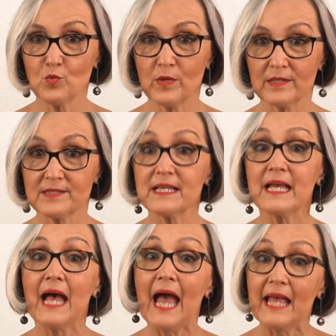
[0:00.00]
works,
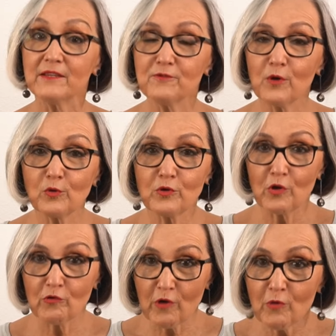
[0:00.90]
and follow
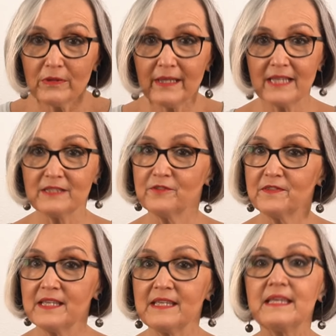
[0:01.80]
your own line of
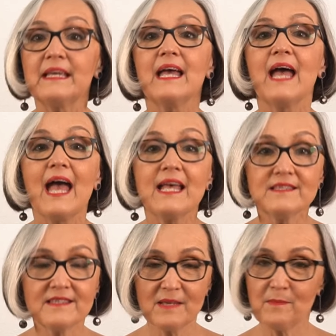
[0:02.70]
thinking as
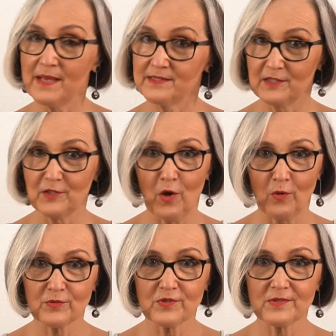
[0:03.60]
deep as it
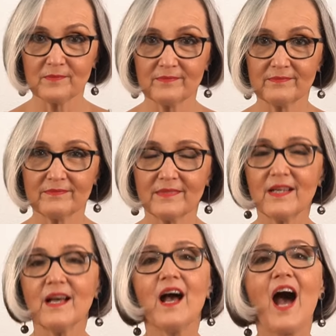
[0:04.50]
goes.
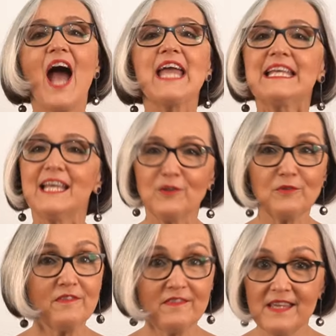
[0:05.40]
I
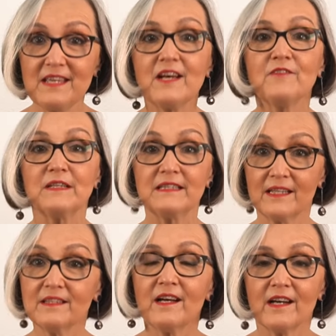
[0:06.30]
cannot think of
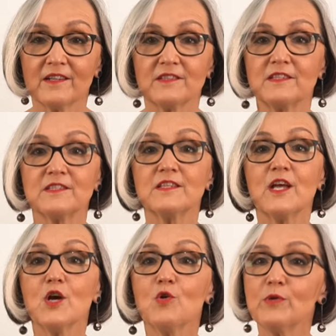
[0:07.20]
another artist
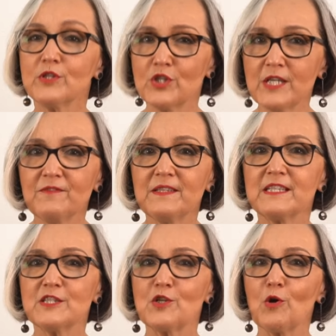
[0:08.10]
who achieved
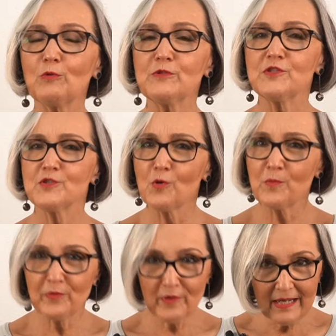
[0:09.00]
his goals so
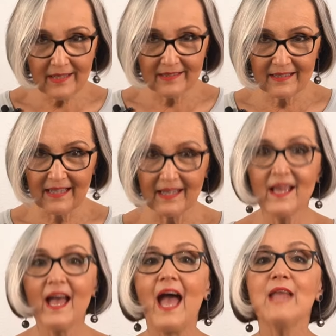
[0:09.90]
brilliantly
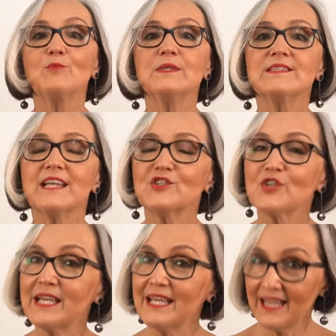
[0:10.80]
and with such
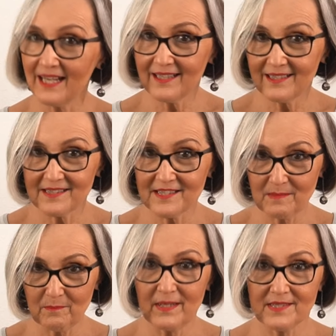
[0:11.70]
elegant
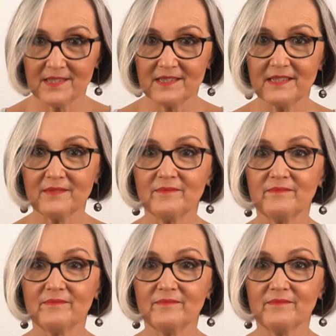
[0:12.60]
simplicity.